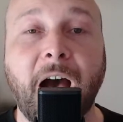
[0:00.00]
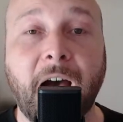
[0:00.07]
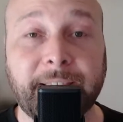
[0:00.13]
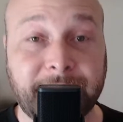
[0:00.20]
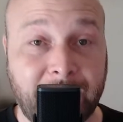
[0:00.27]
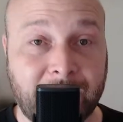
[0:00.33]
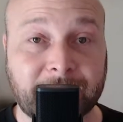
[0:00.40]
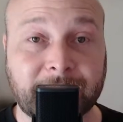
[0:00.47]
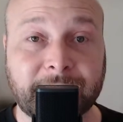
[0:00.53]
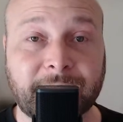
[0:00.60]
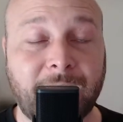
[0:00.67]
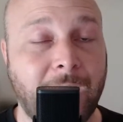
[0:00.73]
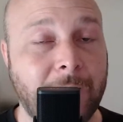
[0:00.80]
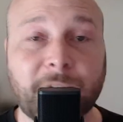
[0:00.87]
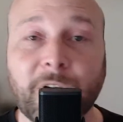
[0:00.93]
Yes,
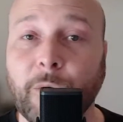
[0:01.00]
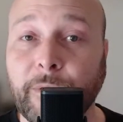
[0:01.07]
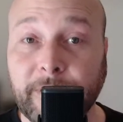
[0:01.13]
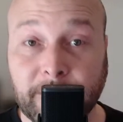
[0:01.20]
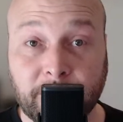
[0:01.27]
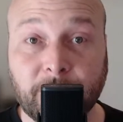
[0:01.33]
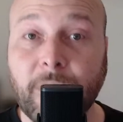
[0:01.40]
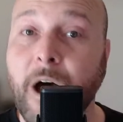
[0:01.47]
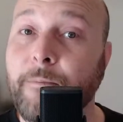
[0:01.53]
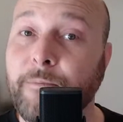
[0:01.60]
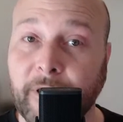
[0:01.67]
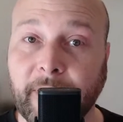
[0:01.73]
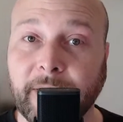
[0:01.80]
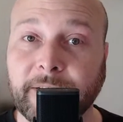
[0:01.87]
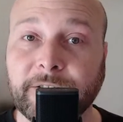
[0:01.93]
I'm going to
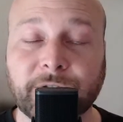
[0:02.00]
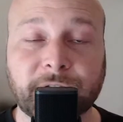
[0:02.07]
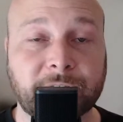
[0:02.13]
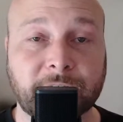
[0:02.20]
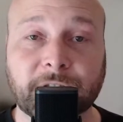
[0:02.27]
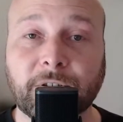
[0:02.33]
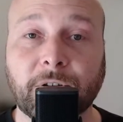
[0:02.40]
upgrade to Central